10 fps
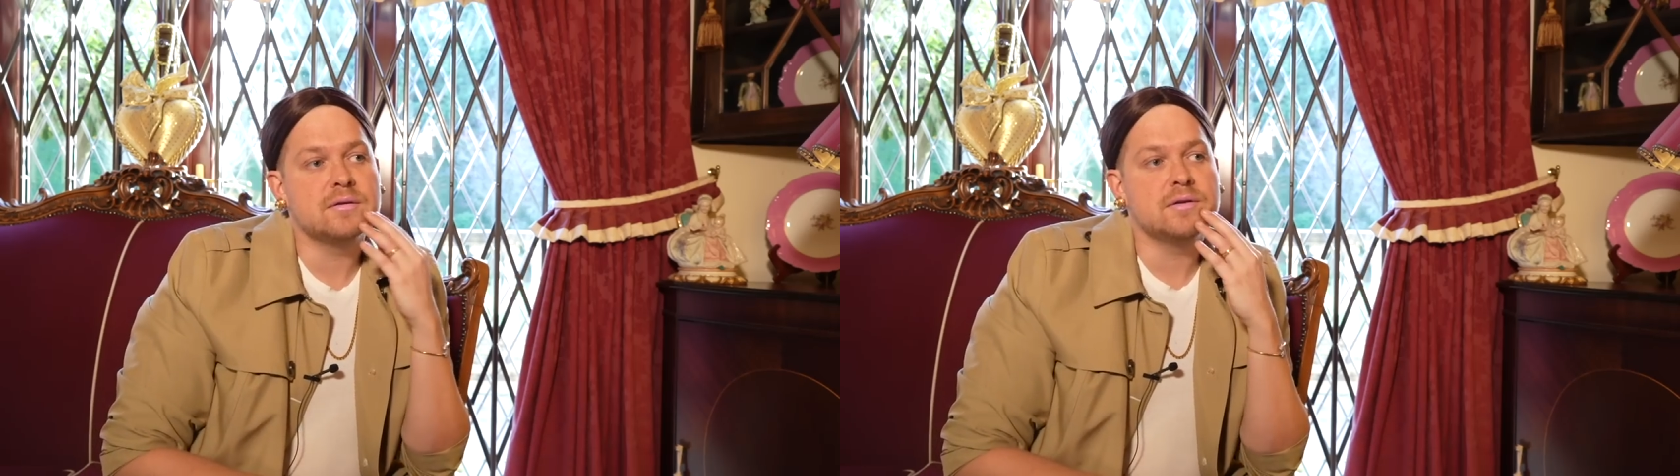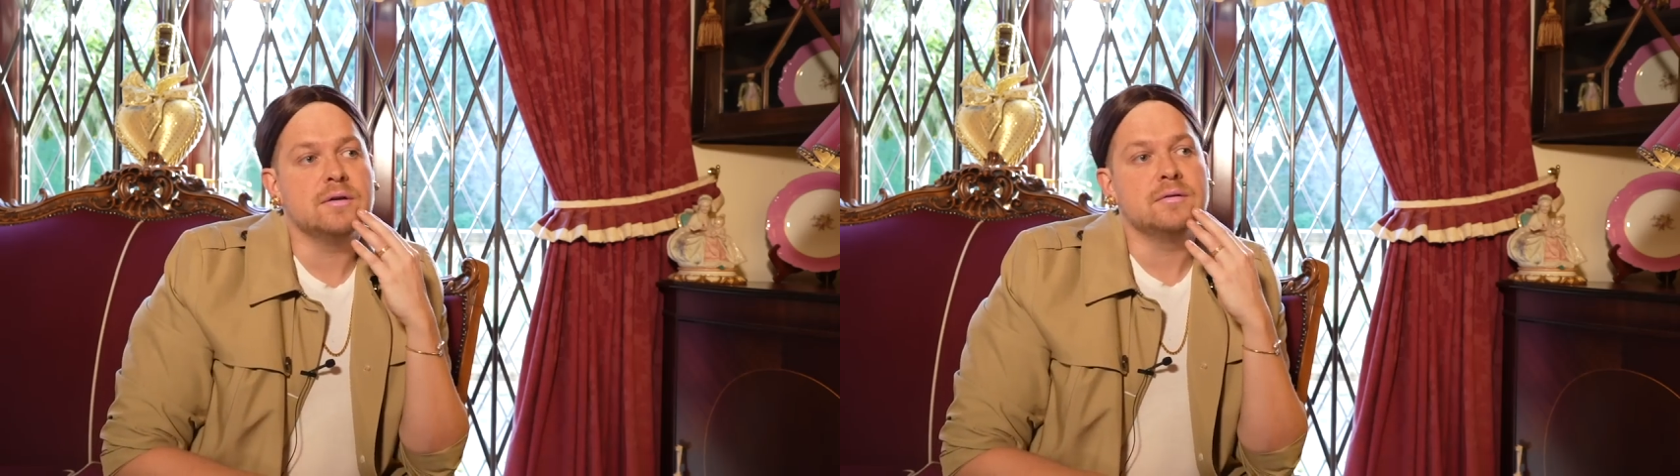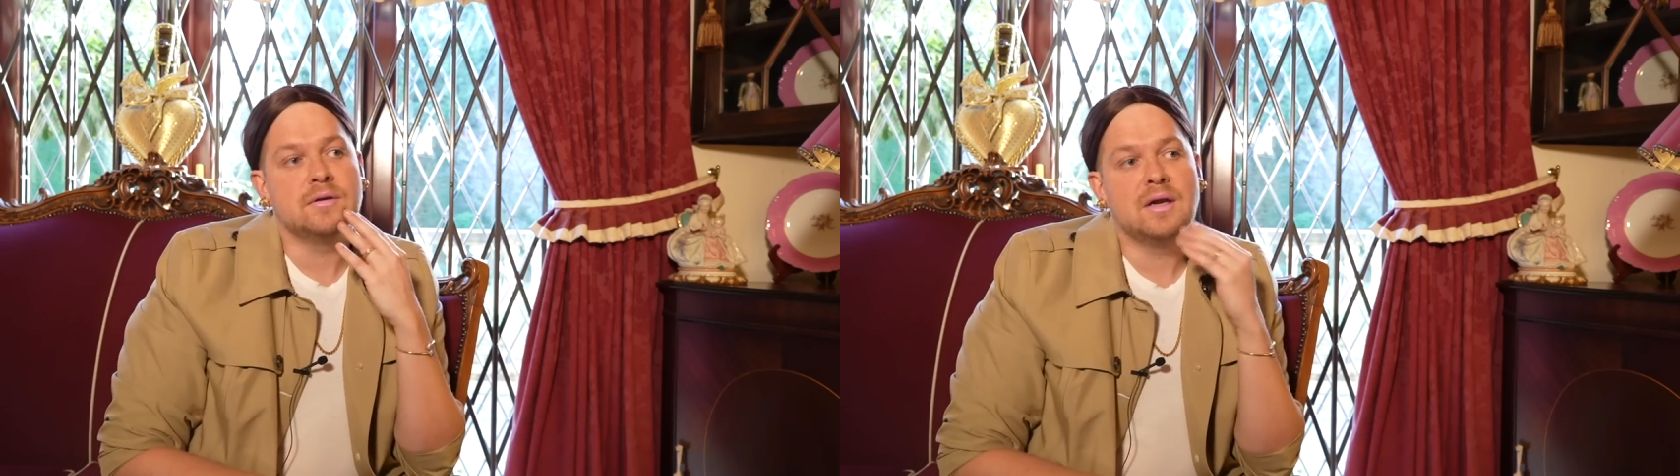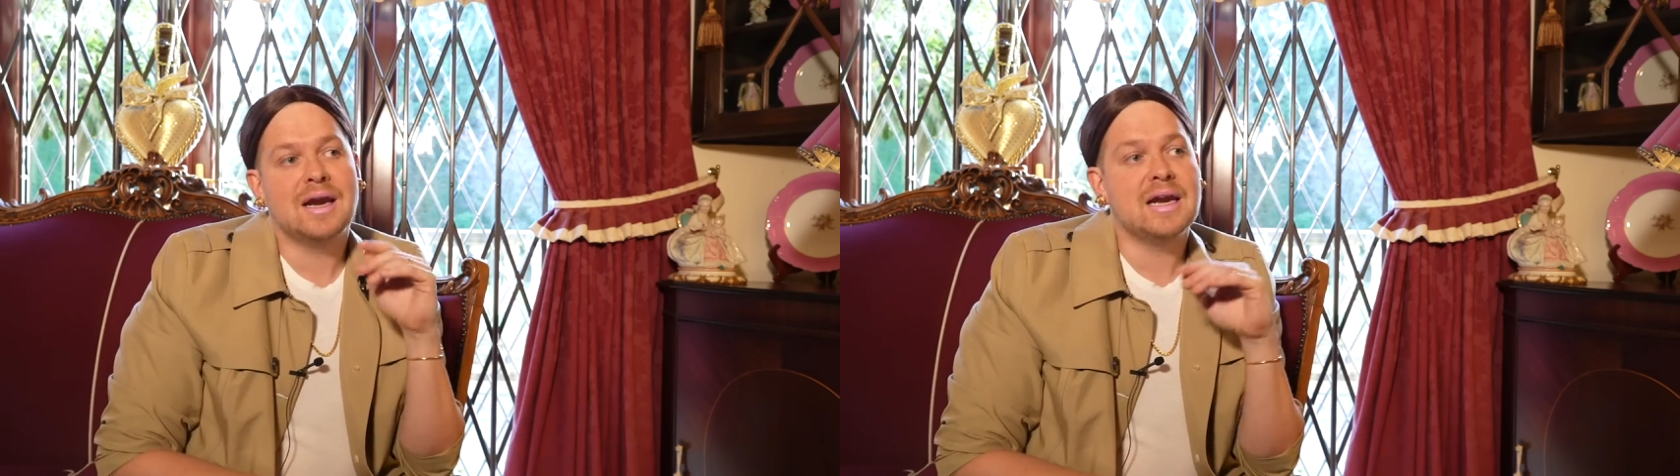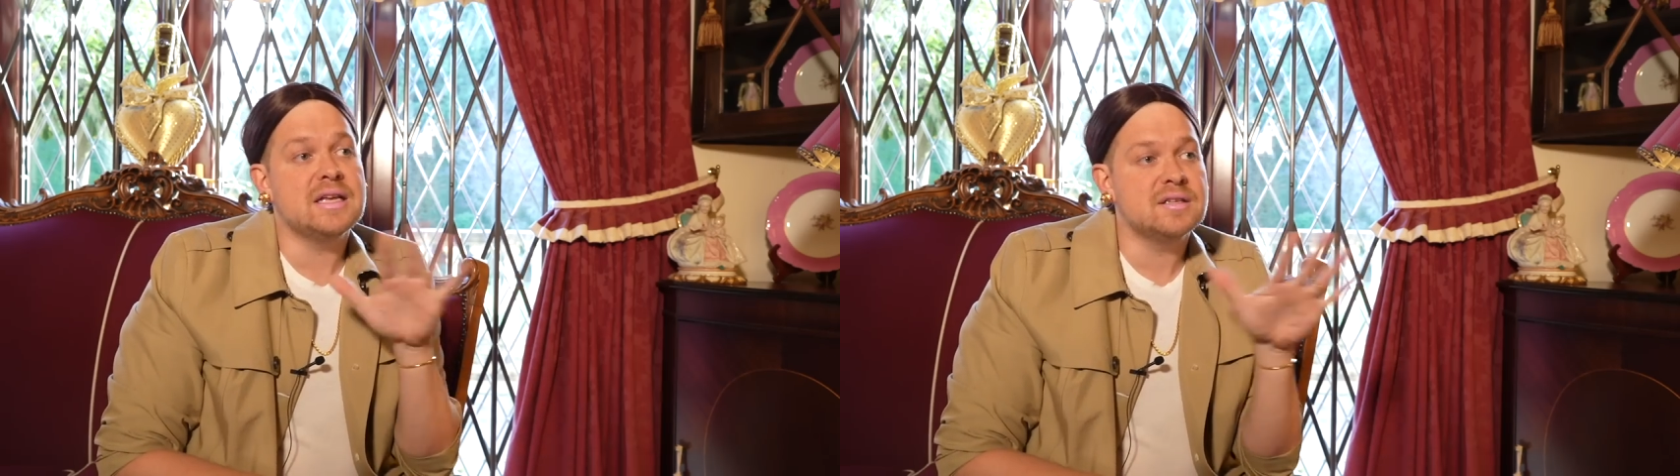You know,
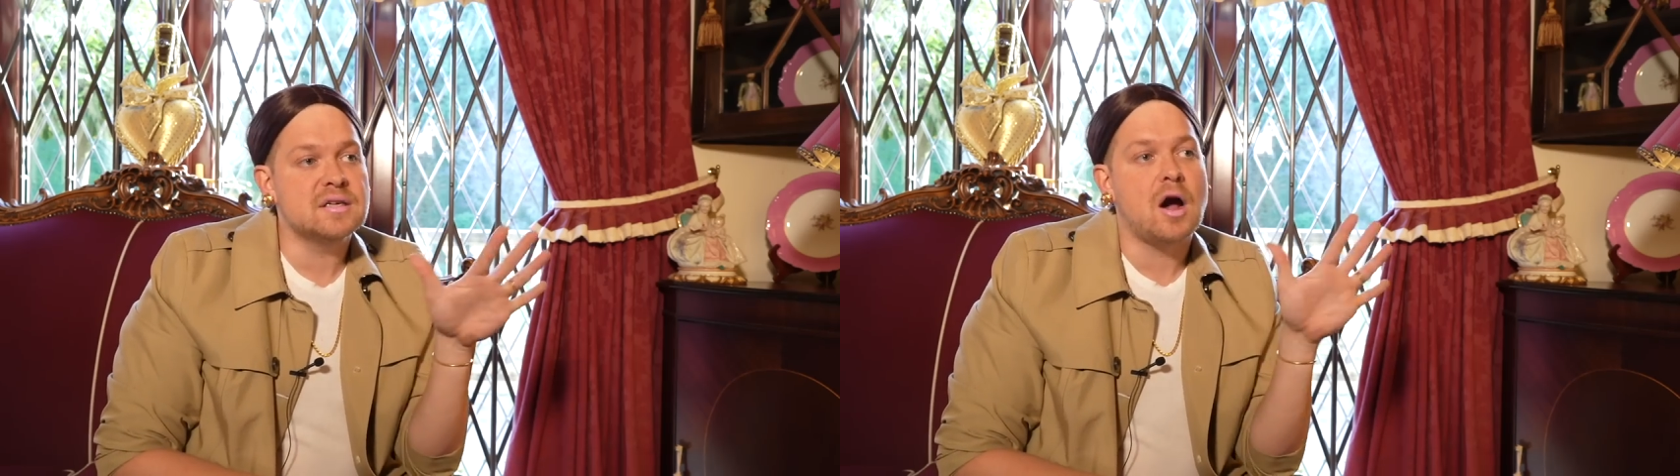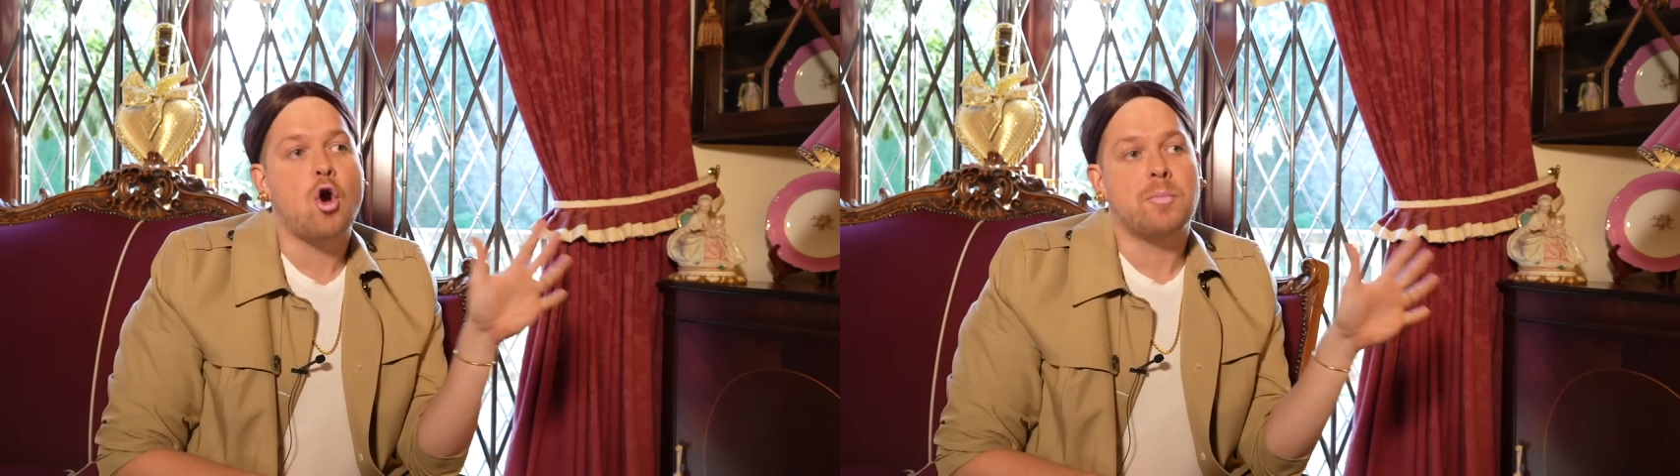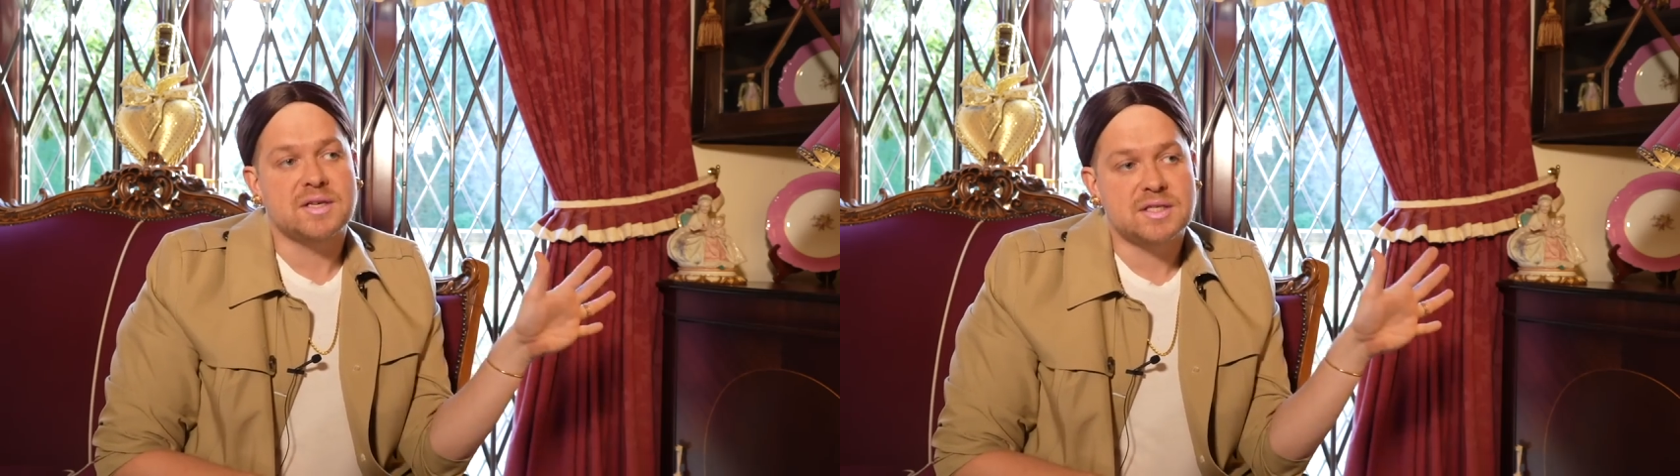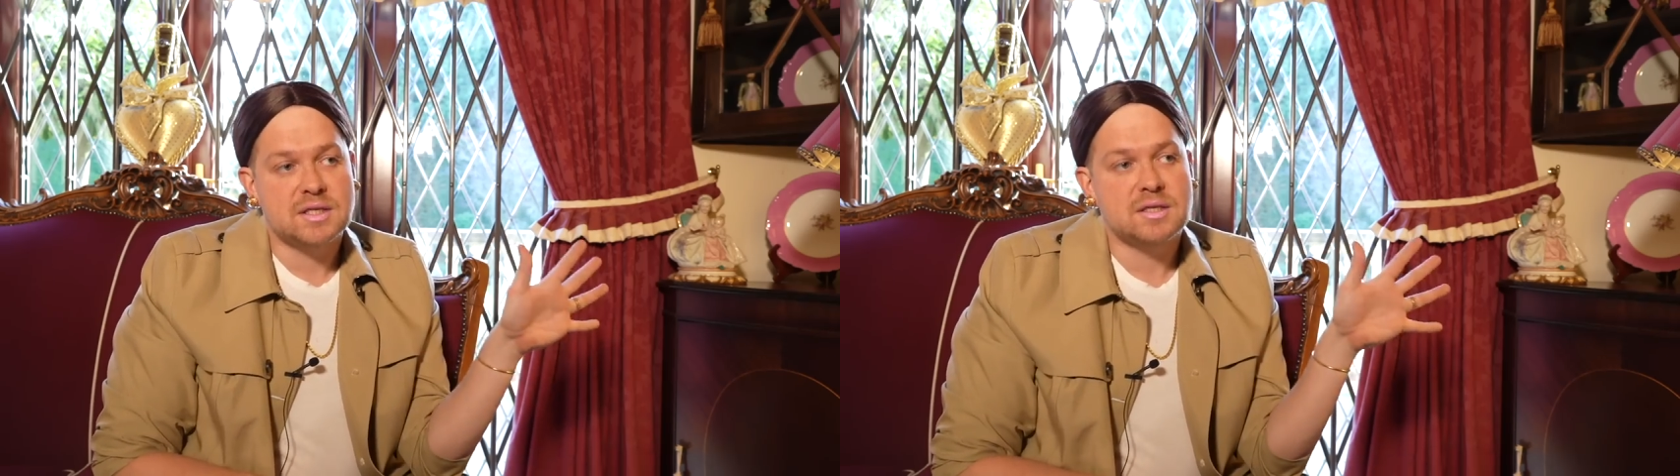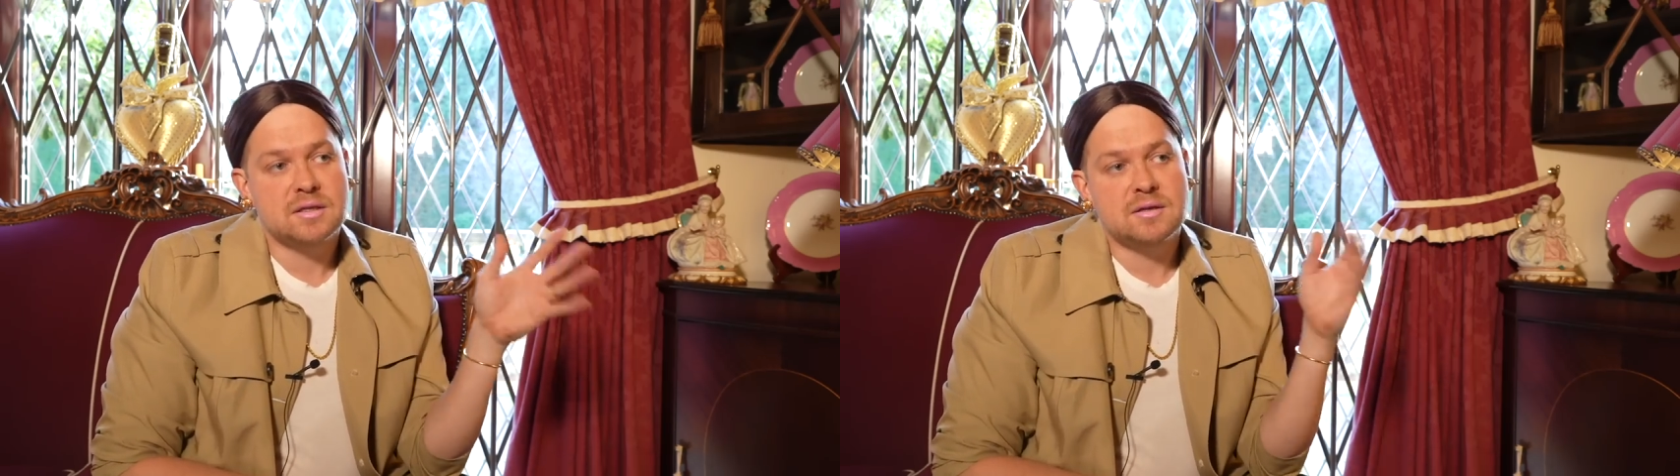Liz Garbus.